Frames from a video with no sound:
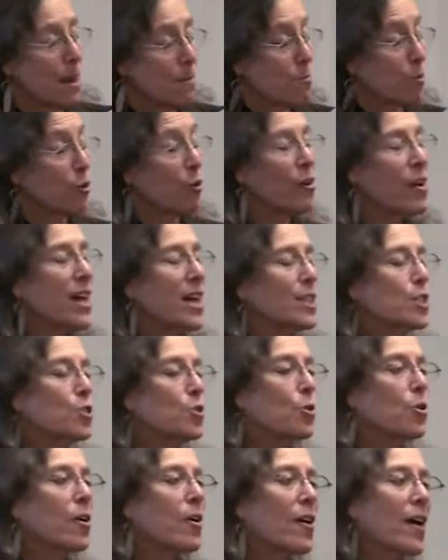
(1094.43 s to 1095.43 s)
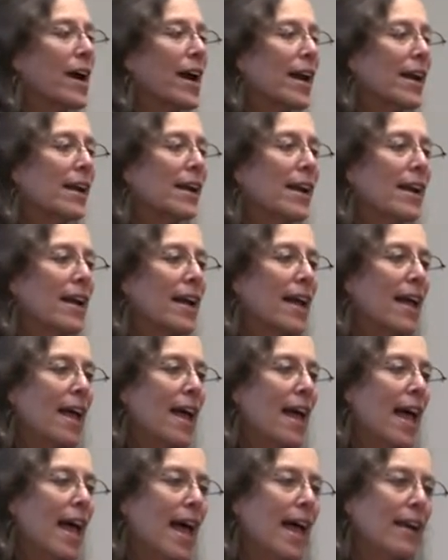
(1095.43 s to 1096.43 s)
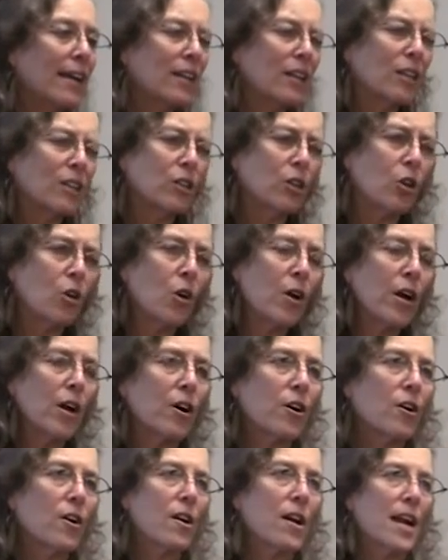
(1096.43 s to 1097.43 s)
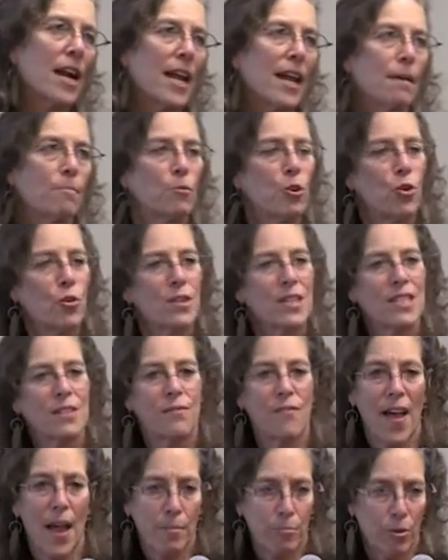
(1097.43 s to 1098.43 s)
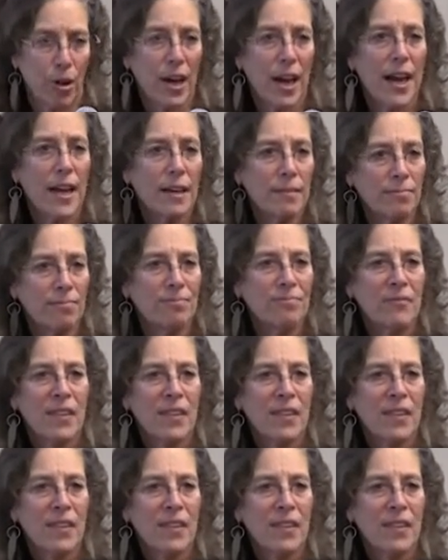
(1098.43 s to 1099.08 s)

and Maria Torre, and a lawyer named Chris Fabricant